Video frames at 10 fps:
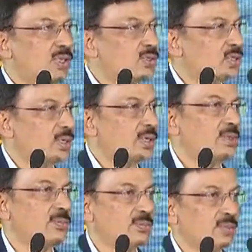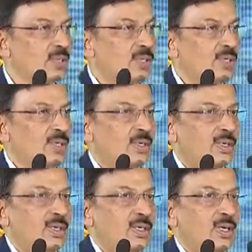his um,
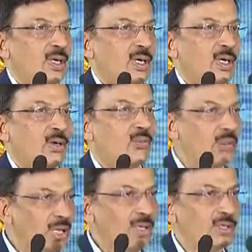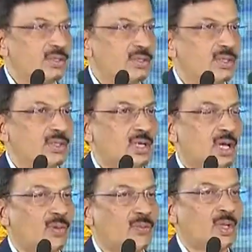uh, feelings.
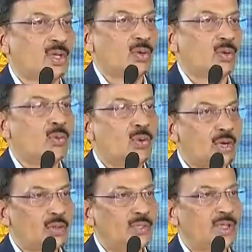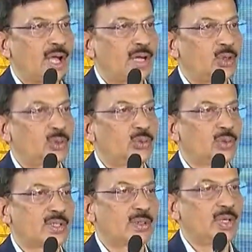What we can
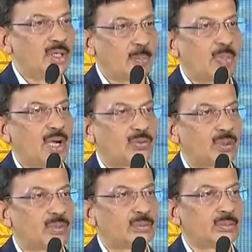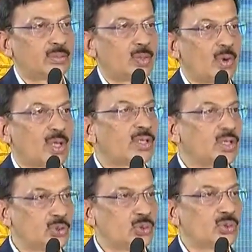do as a media platform, what are the
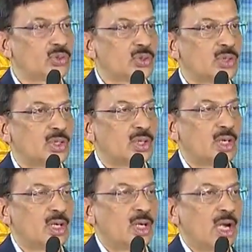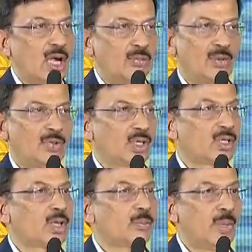issues. And we have
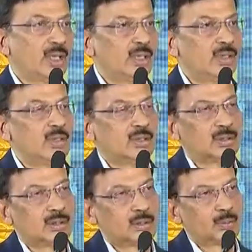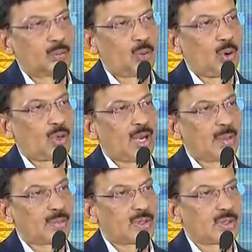taken up many
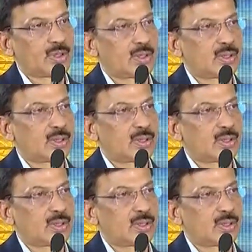programs